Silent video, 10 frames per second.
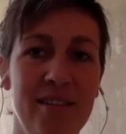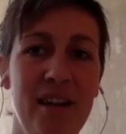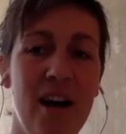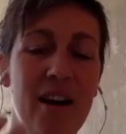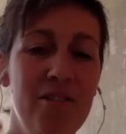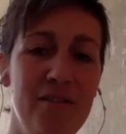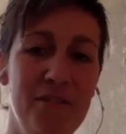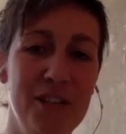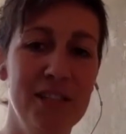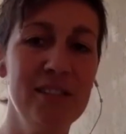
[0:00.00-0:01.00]
how it
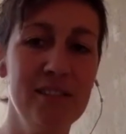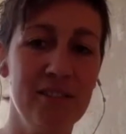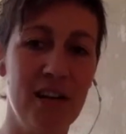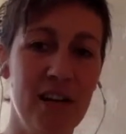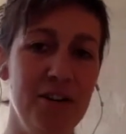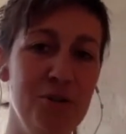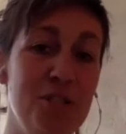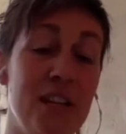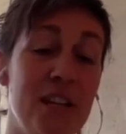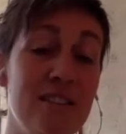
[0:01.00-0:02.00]
feels or how you
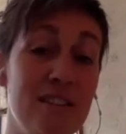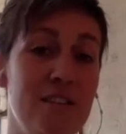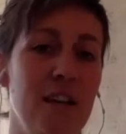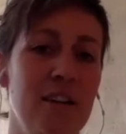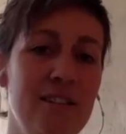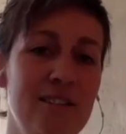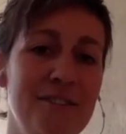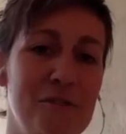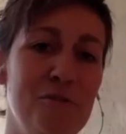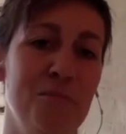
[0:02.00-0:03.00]
sense integrity in
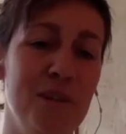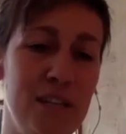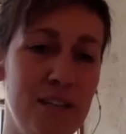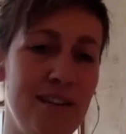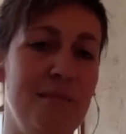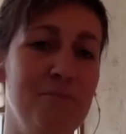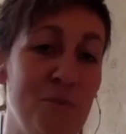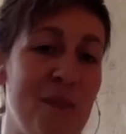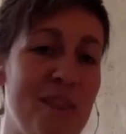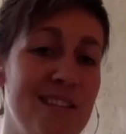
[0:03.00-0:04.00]
your own body it comes
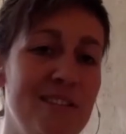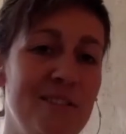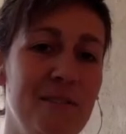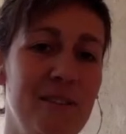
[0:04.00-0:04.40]
with this